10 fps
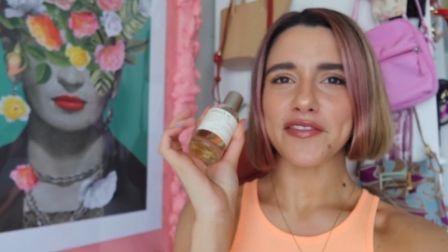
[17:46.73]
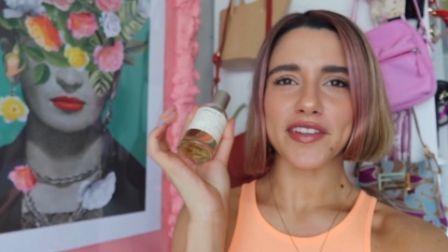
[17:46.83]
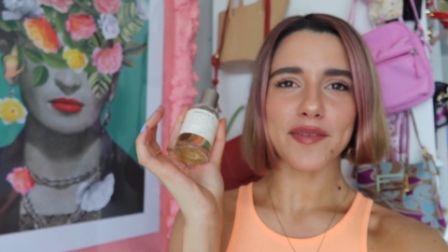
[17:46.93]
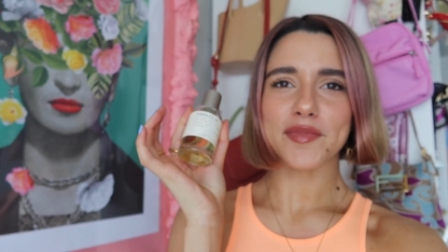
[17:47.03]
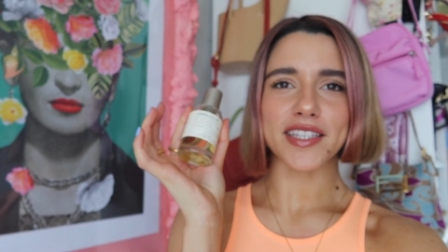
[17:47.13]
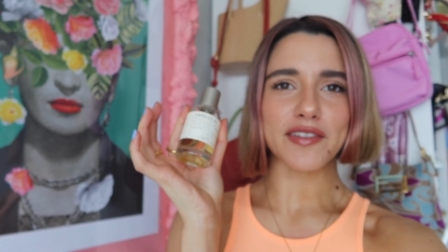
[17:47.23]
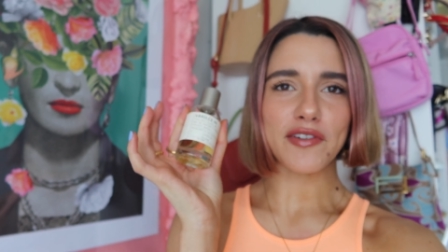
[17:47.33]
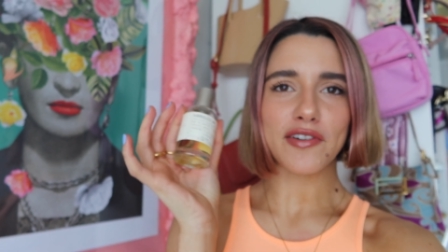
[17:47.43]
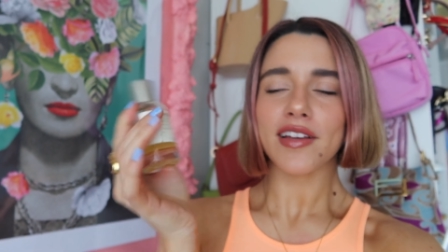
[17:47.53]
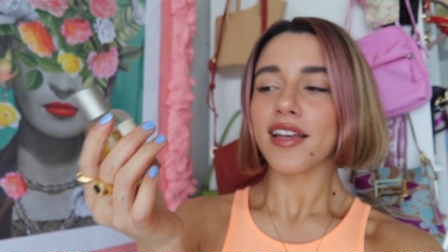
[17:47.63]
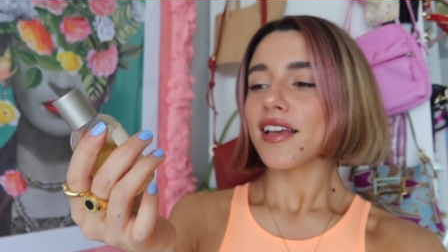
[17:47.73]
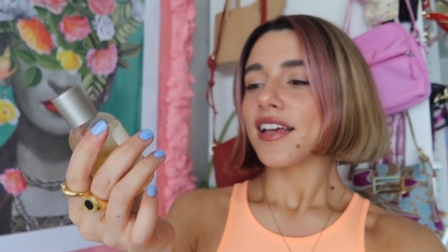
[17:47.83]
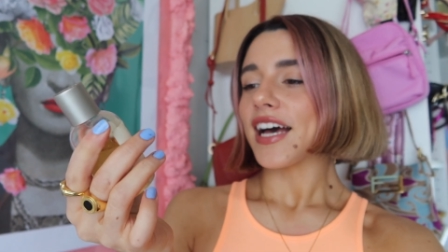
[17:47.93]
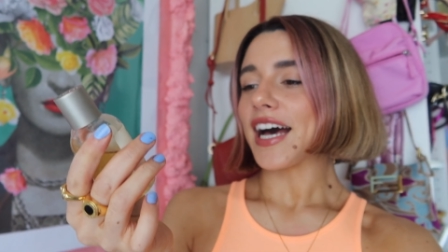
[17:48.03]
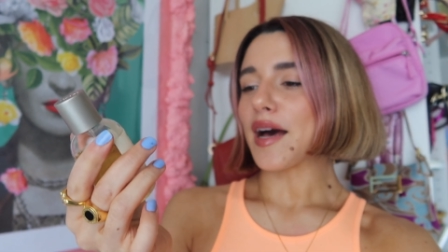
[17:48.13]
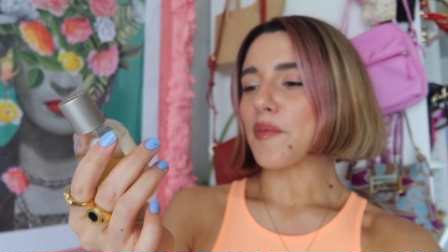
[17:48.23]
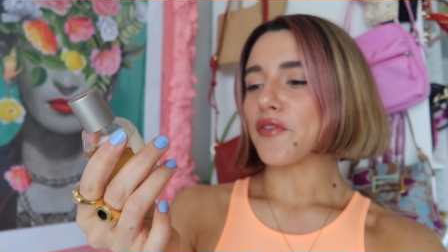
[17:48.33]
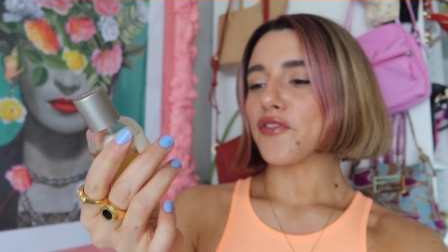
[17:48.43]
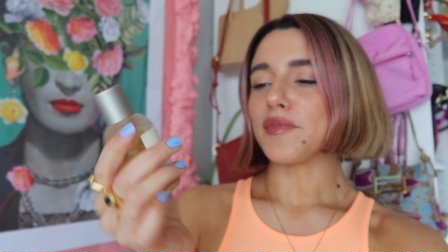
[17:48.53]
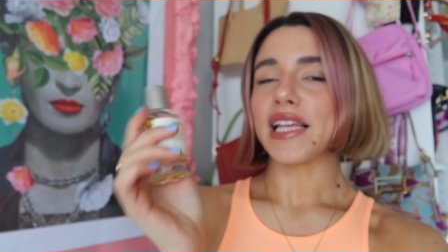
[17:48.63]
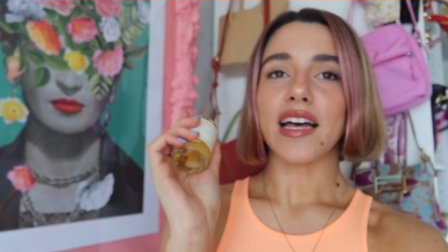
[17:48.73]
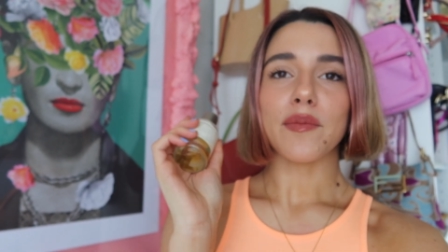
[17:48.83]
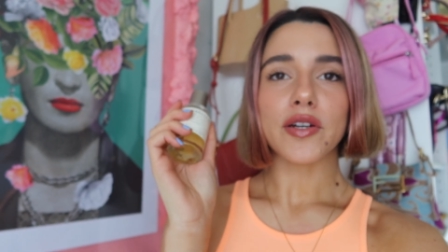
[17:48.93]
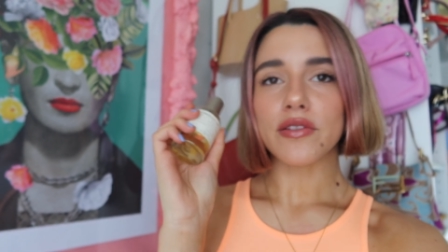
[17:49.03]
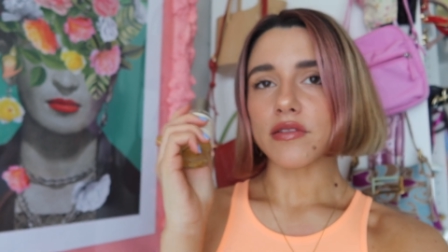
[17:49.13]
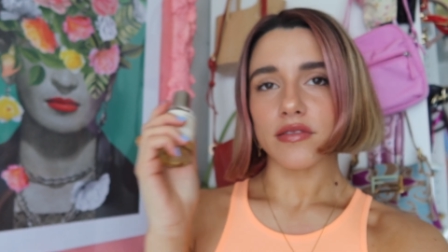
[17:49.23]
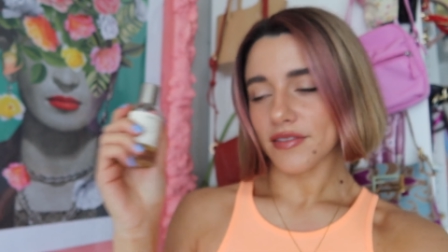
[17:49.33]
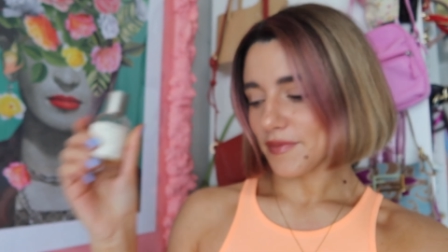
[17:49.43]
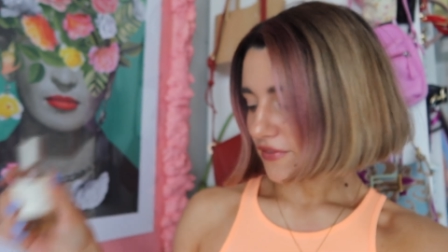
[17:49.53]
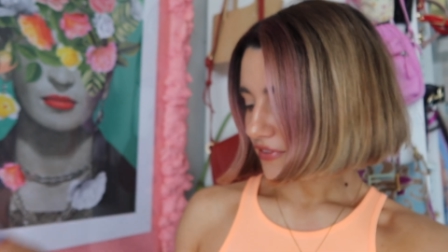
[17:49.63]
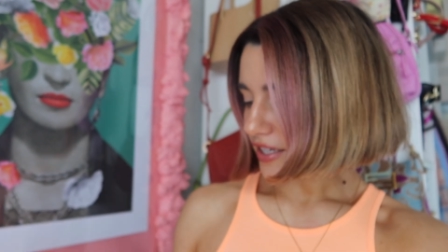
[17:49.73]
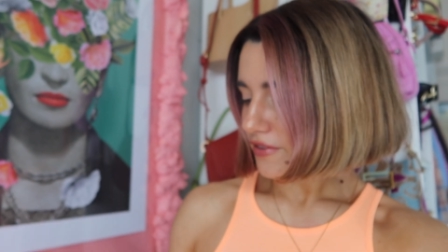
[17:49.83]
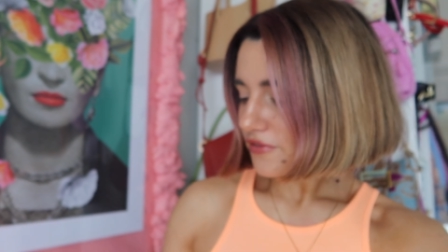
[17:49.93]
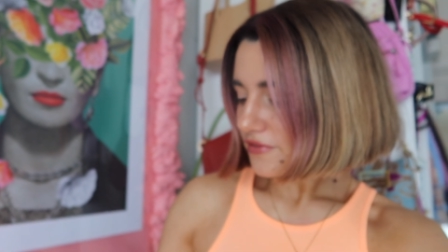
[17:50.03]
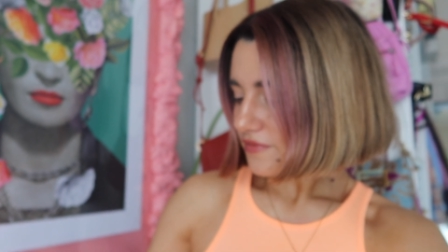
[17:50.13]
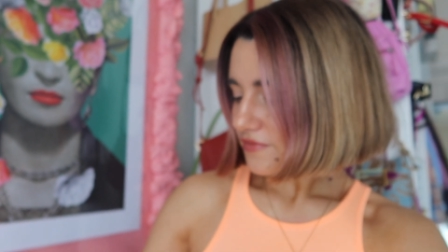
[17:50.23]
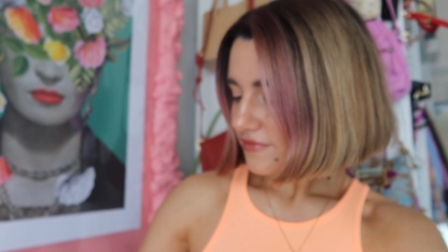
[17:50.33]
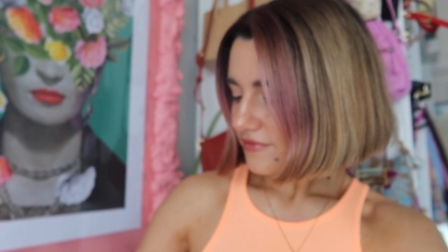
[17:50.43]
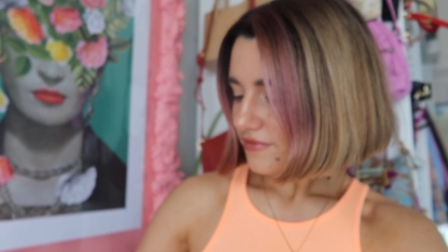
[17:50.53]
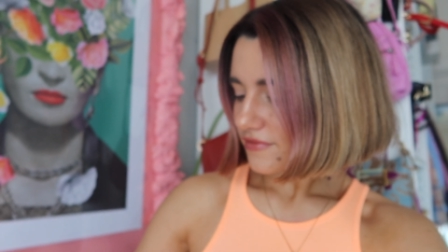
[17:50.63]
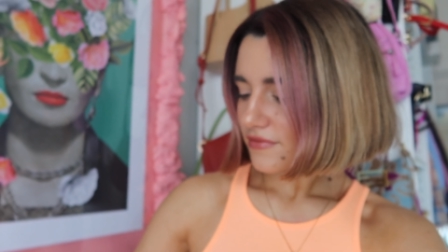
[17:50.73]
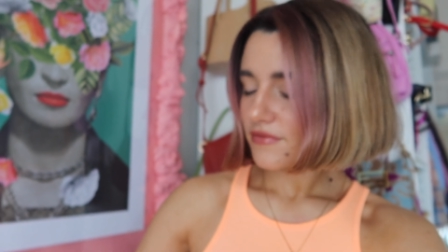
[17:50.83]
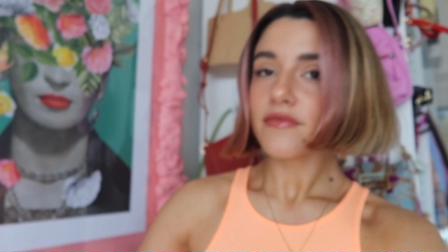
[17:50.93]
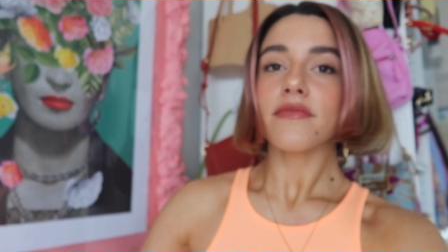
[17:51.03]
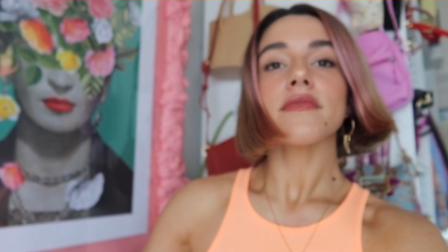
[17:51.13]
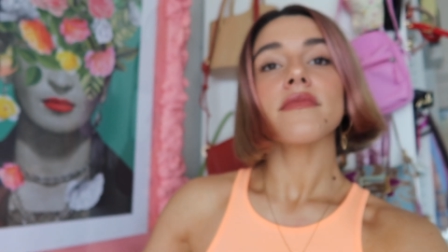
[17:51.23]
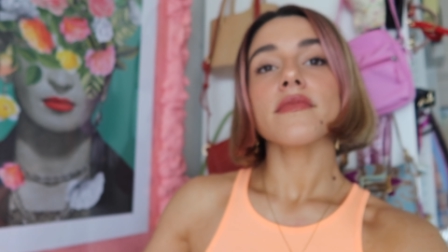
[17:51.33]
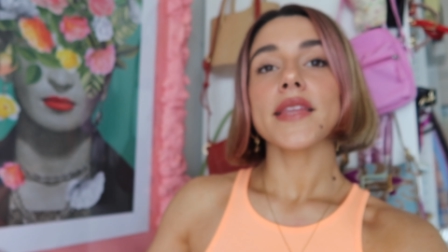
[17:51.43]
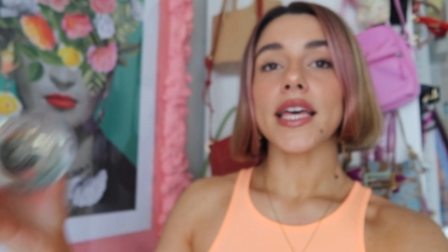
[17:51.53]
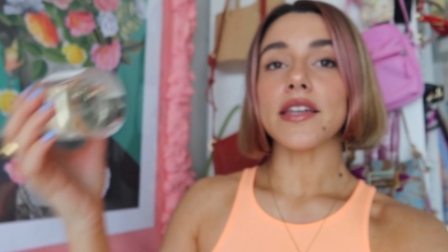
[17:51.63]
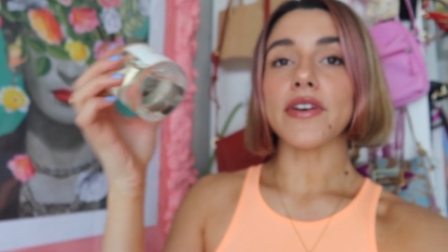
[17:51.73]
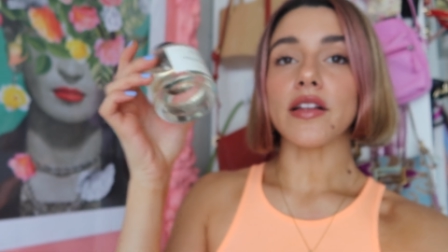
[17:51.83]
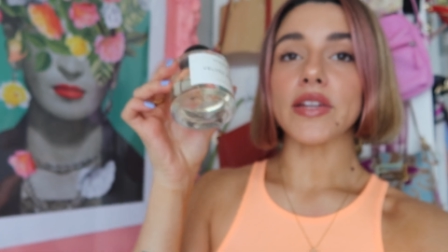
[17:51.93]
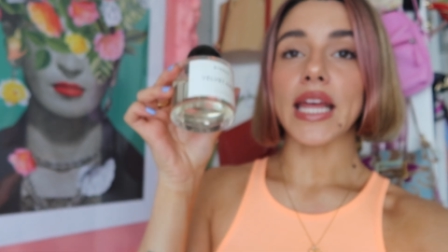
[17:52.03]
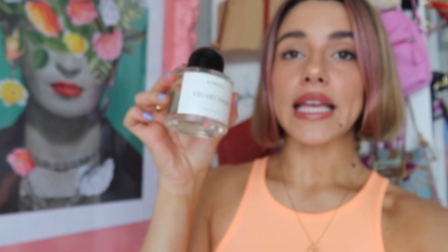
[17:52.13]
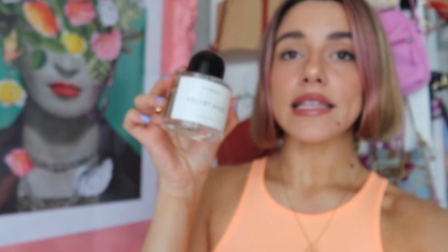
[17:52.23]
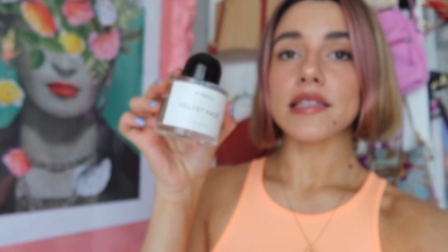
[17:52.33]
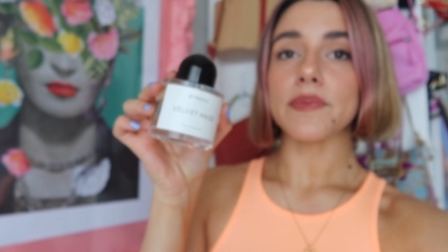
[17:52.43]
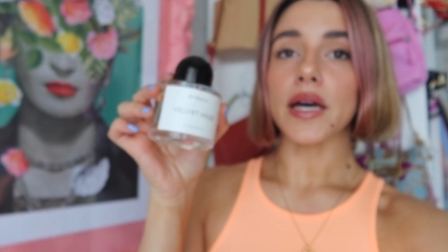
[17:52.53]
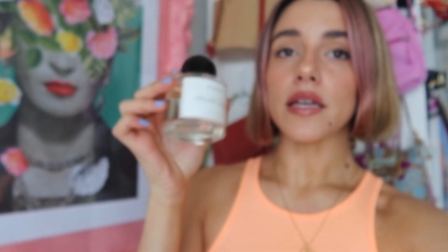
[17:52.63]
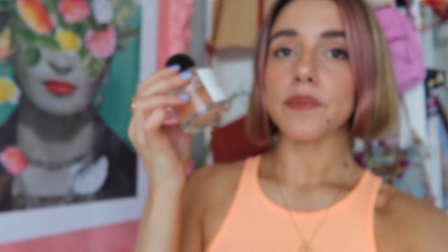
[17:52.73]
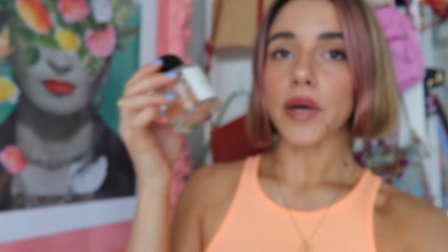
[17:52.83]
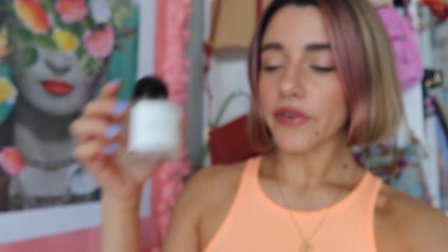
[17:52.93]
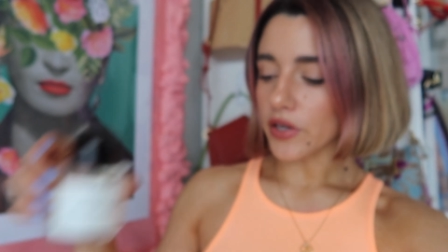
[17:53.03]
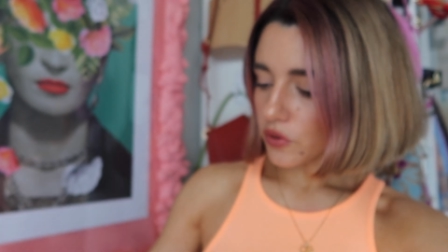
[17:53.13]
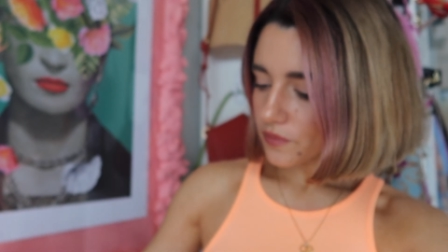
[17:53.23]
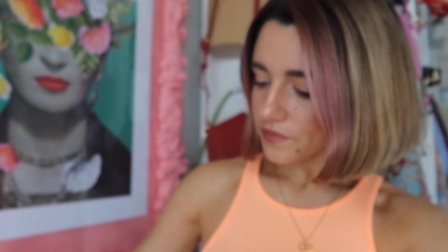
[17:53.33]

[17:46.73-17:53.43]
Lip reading: I feel like I'm saying that wrong. From Le Labo. Oh, high five. And Velvet Haze by Rado.